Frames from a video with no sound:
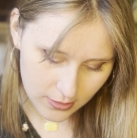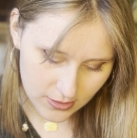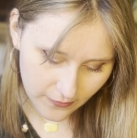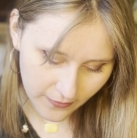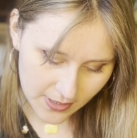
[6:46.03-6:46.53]

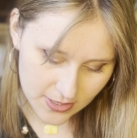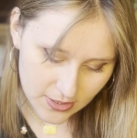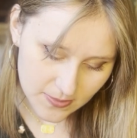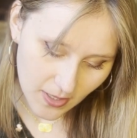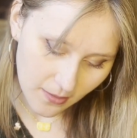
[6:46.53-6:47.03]
finish
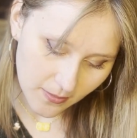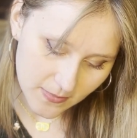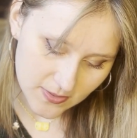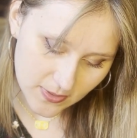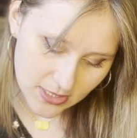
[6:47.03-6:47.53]
this problem
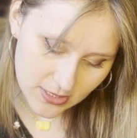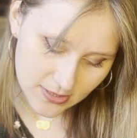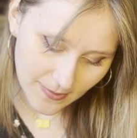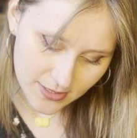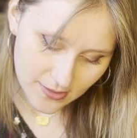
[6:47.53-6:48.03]
is we just
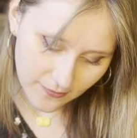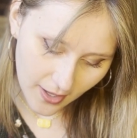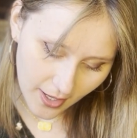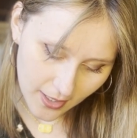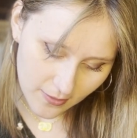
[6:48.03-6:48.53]

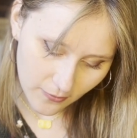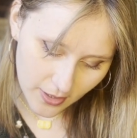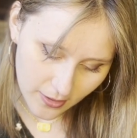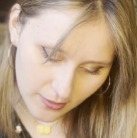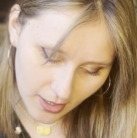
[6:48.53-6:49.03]
specify
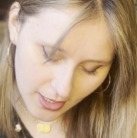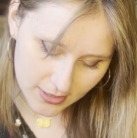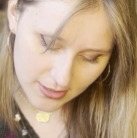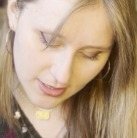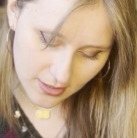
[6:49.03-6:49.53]
where
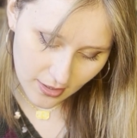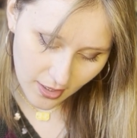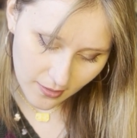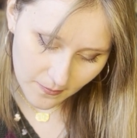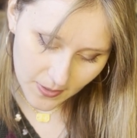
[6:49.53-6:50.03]
x
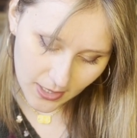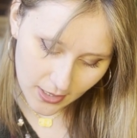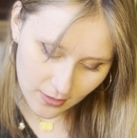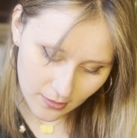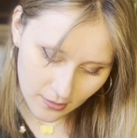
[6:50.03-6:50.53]
cannot
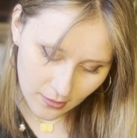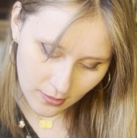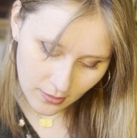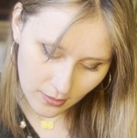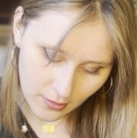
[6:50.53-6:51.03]
be
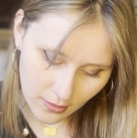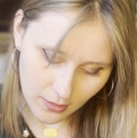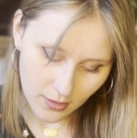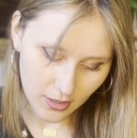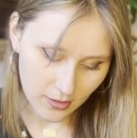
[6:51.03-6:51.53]

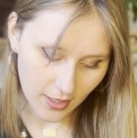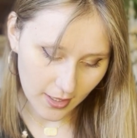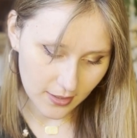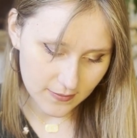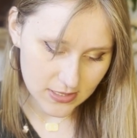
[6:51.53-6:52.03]

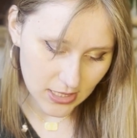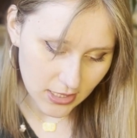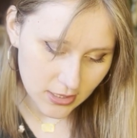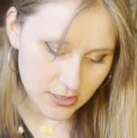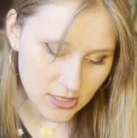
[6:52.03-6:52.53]
negative
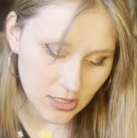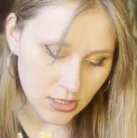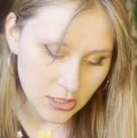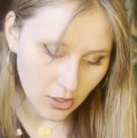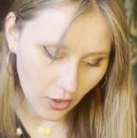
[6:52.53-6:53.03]
6
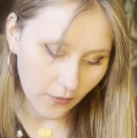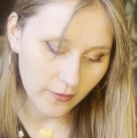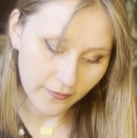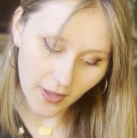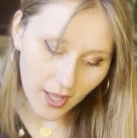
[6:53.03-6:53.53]

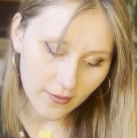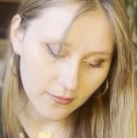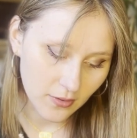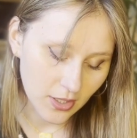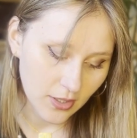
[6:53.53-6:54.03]
over 5.
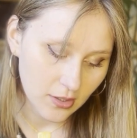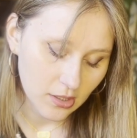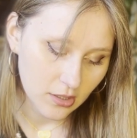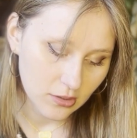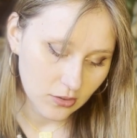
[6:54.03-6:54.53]

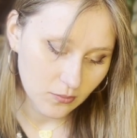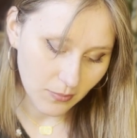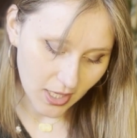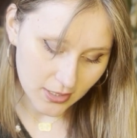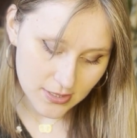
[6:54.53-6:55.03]
You
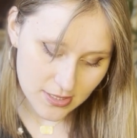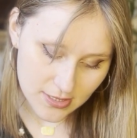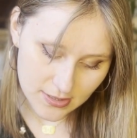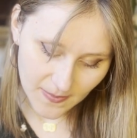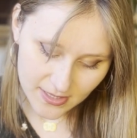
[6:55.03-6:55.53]
must
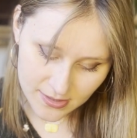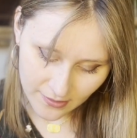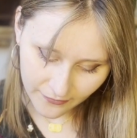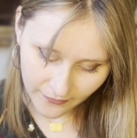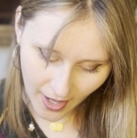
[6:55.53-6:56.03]

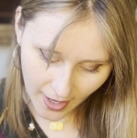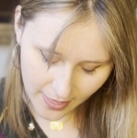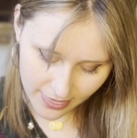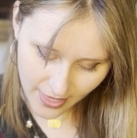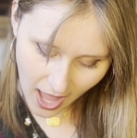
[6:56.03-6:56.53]

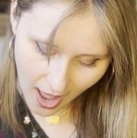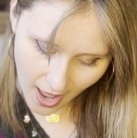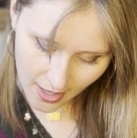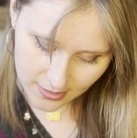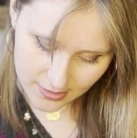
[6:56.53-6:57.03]
specify
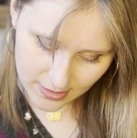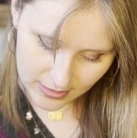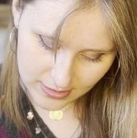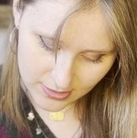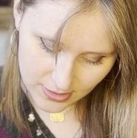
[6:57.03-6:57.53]
that.
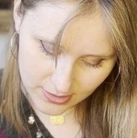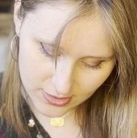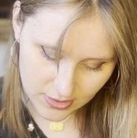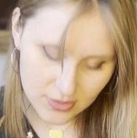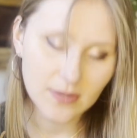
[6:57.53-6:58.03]
That's
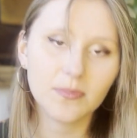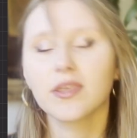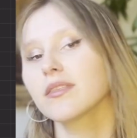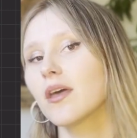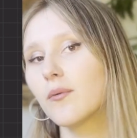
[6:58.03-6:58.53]
just
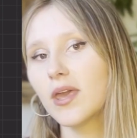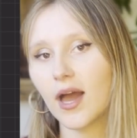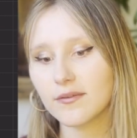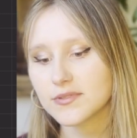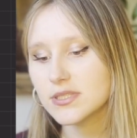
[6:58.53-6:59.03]
something that we
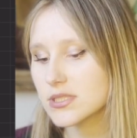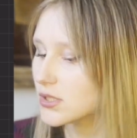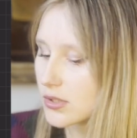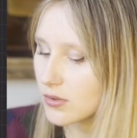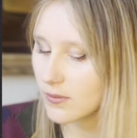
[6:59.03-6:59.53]
have to
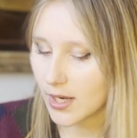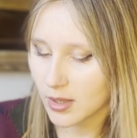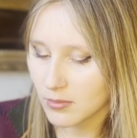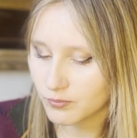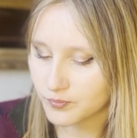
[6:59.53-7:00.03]
do,
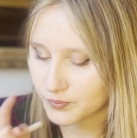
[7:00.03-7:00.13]
right?